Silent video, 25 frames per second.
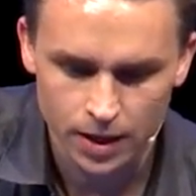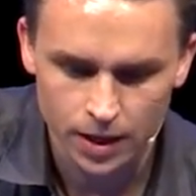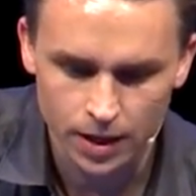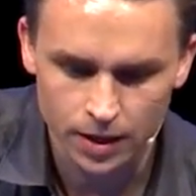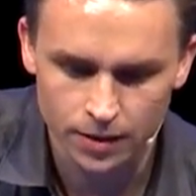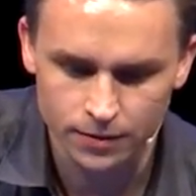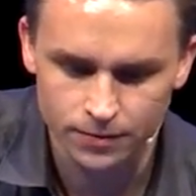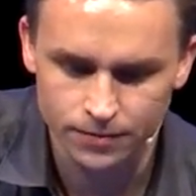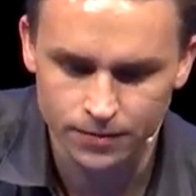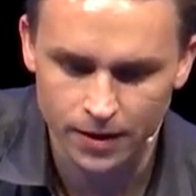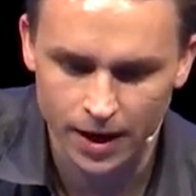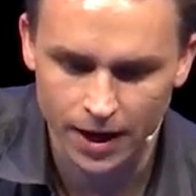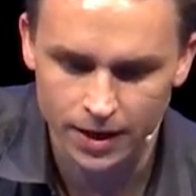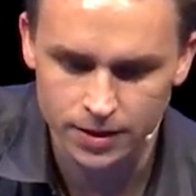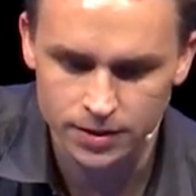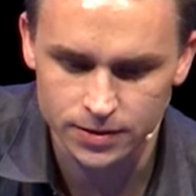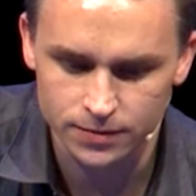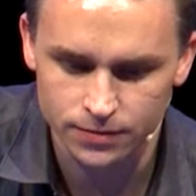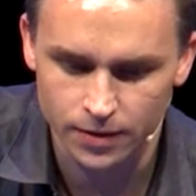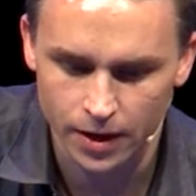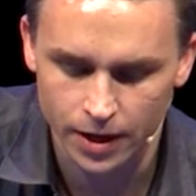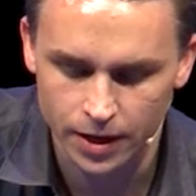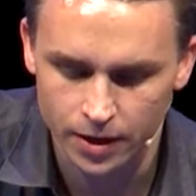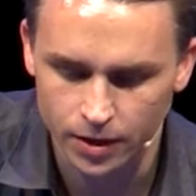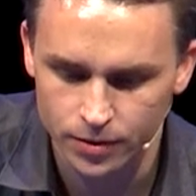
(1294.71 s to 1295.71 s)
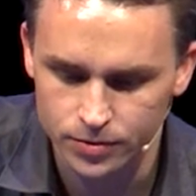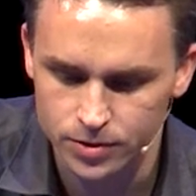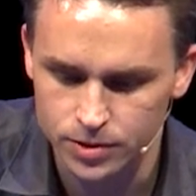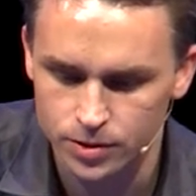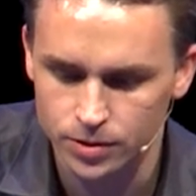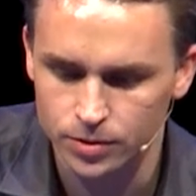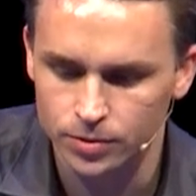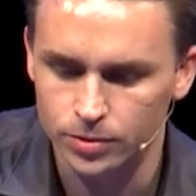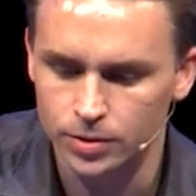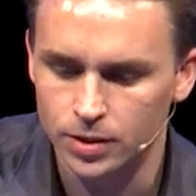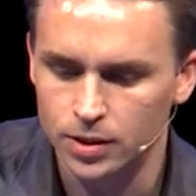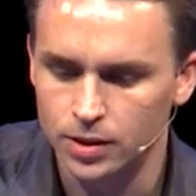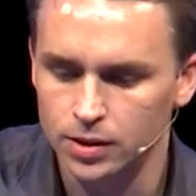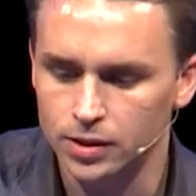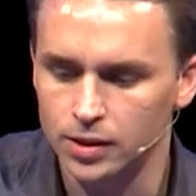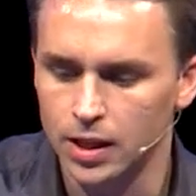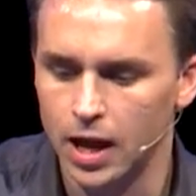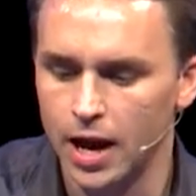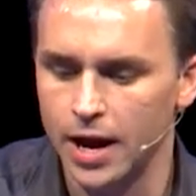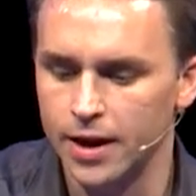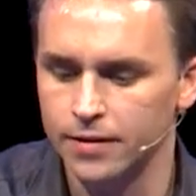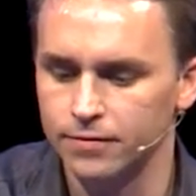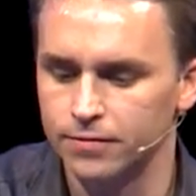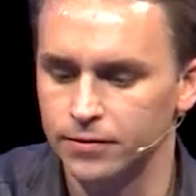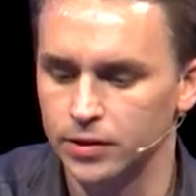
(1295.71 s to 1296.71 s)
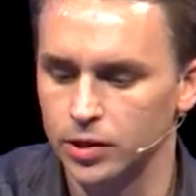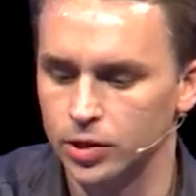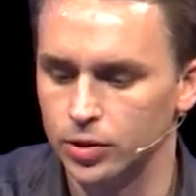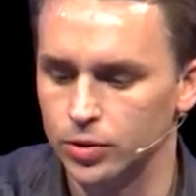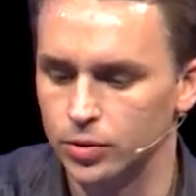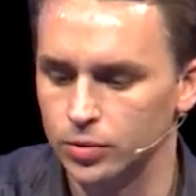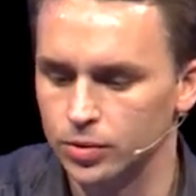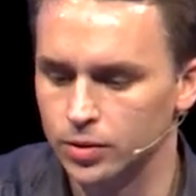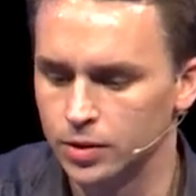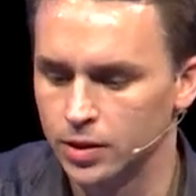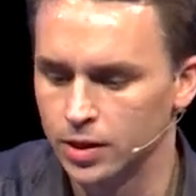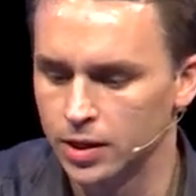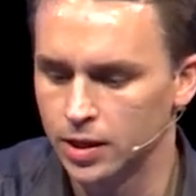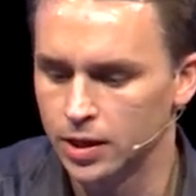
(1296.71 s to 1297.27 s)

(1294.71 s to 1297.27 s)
In fact, if I go to Live View,